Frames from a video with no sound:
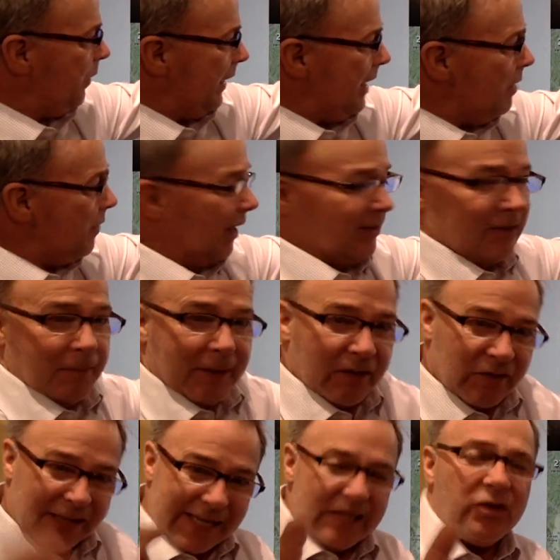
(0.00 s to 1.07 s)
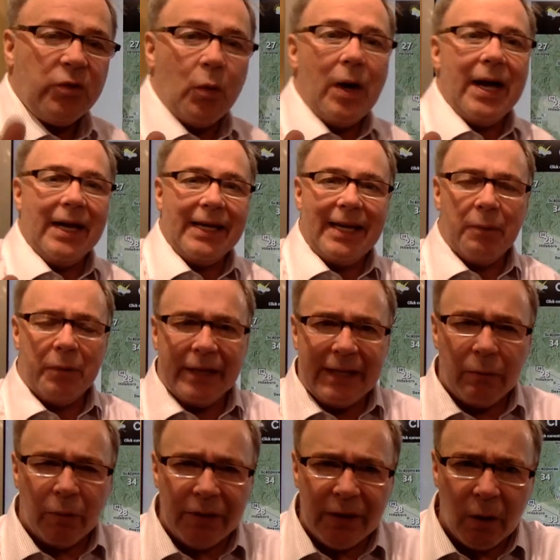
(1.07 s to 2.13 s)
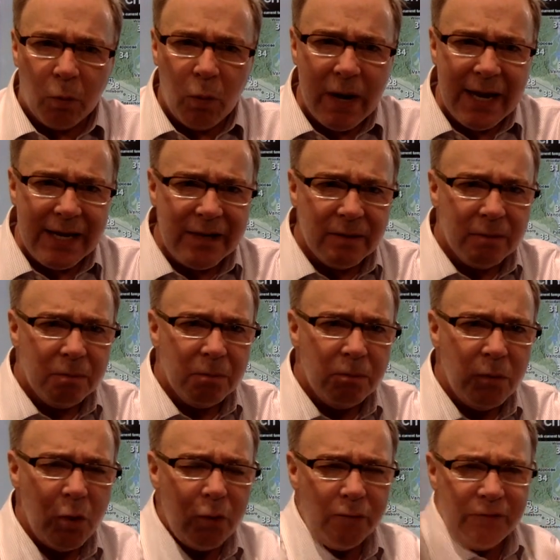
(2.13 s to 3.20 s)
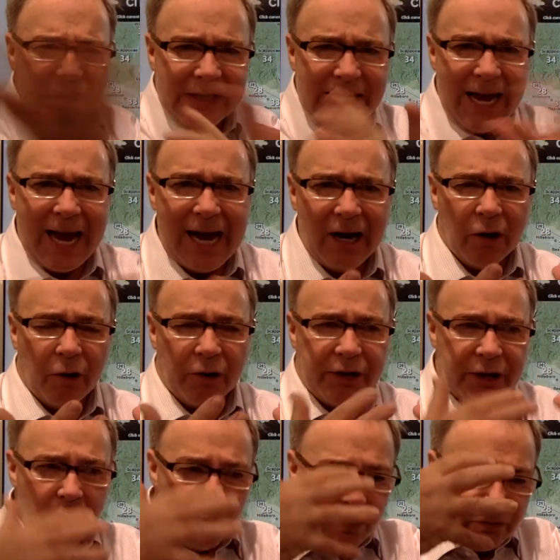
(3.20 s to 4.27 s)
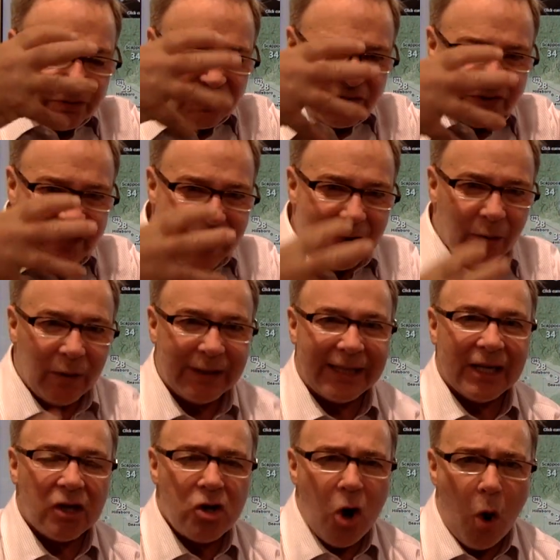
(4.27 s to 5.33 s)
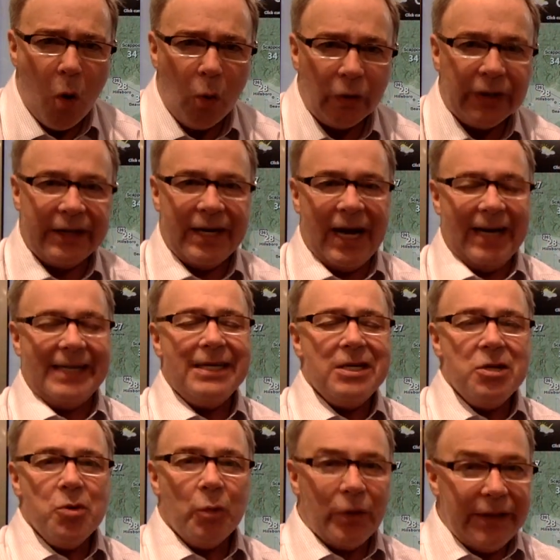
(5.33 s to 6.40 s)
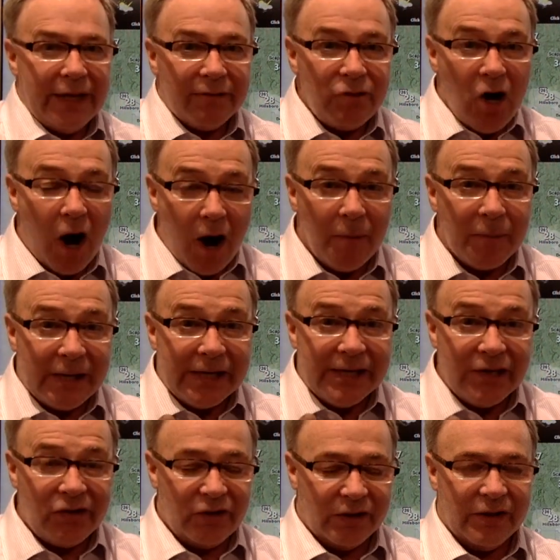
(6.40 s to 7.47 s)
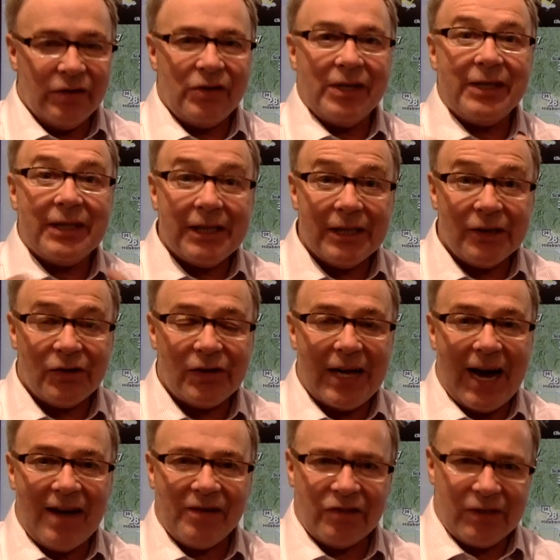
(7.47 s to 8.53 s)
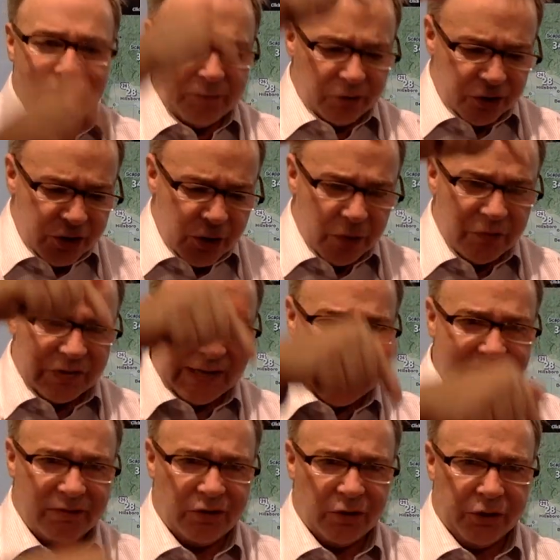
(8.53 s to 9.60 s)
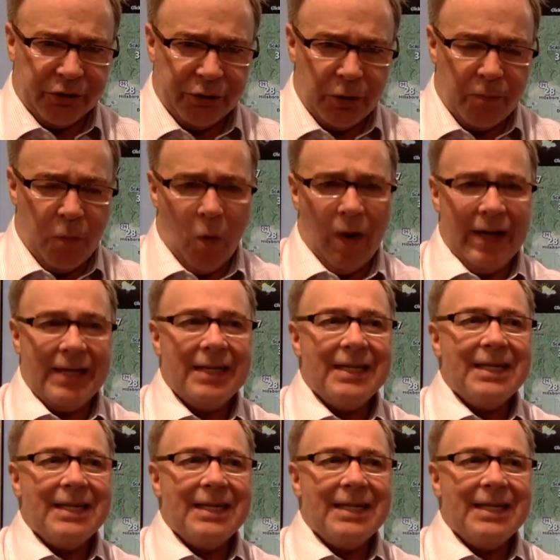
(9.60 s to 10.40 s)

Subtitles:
Interesting because the east wind, again, when the wind moves the air, you don't settle and get cold at night. When you have calm conditions and clear skies, the temperature nosedives to the dew point.